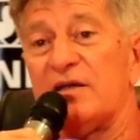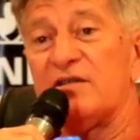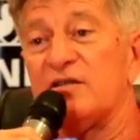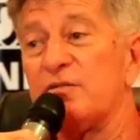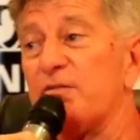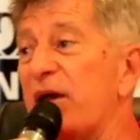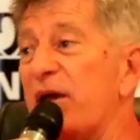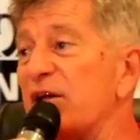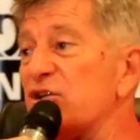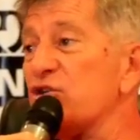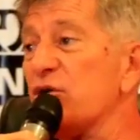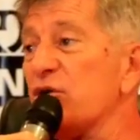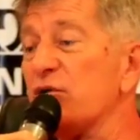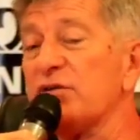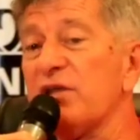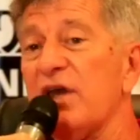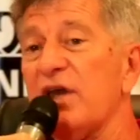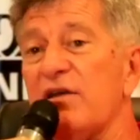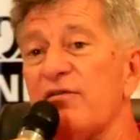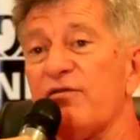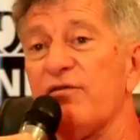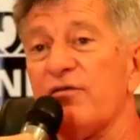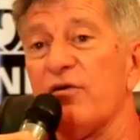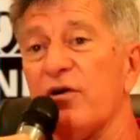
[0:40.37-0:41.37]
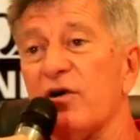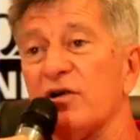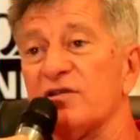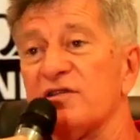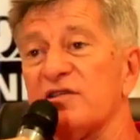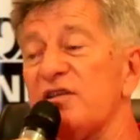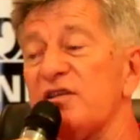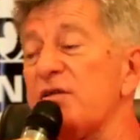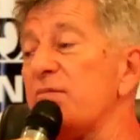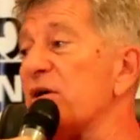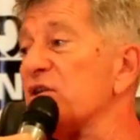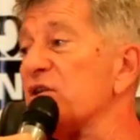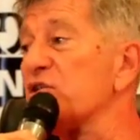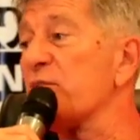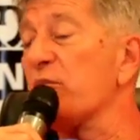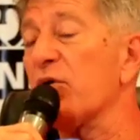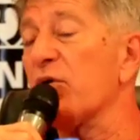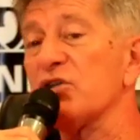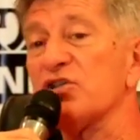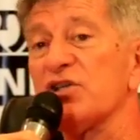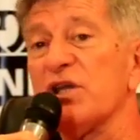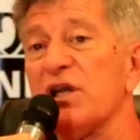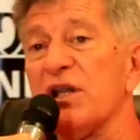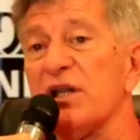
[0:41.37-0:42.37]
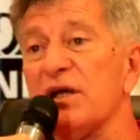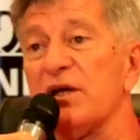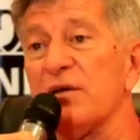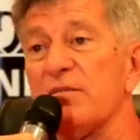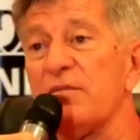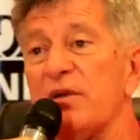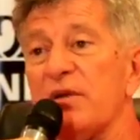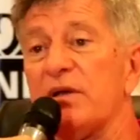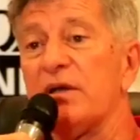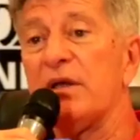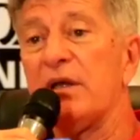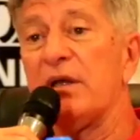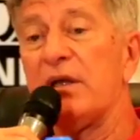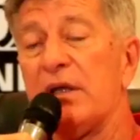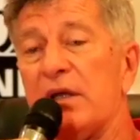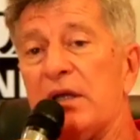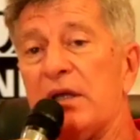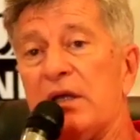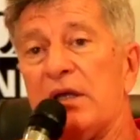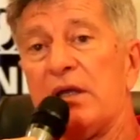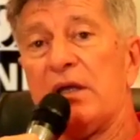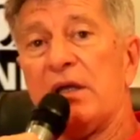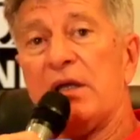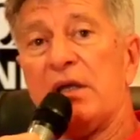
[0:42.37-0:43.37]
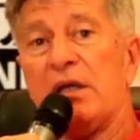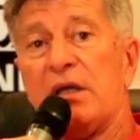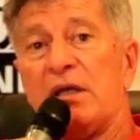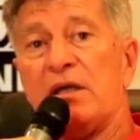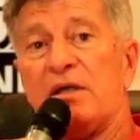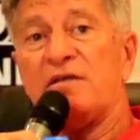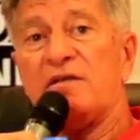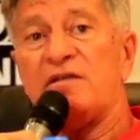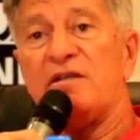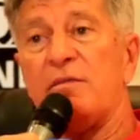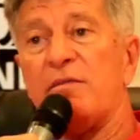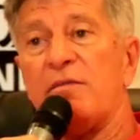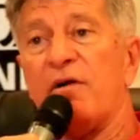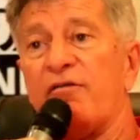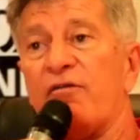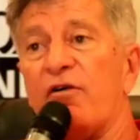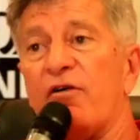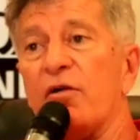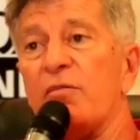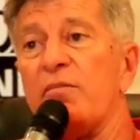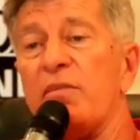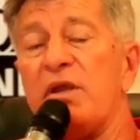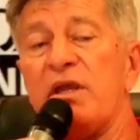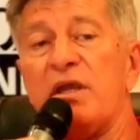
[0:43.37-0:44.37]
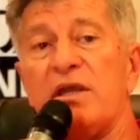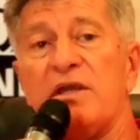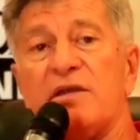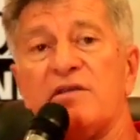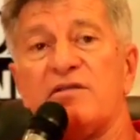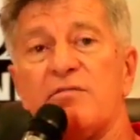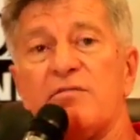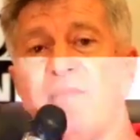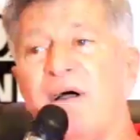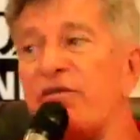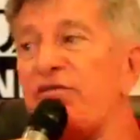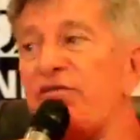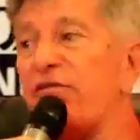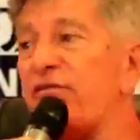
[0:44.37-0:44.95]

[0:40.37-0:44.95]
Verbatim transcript: uh, special day for Simba Sports Club. Simba for me is my